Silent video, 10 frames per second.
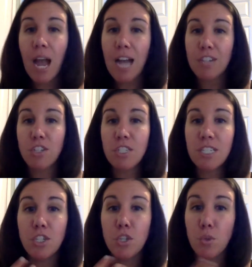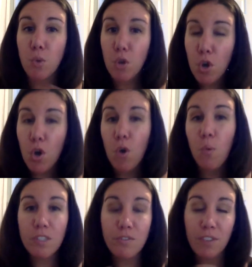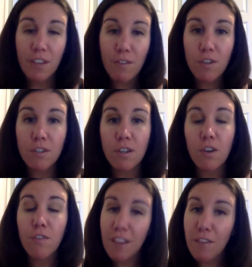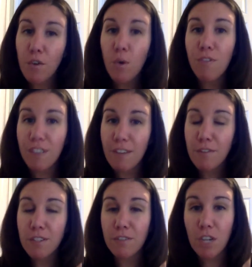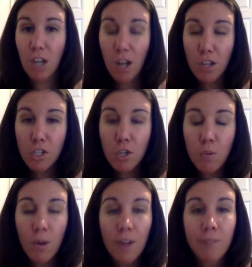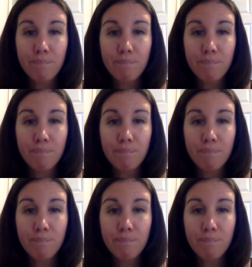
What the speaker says: I just need to know which flavor or flavors of Shakeology you want.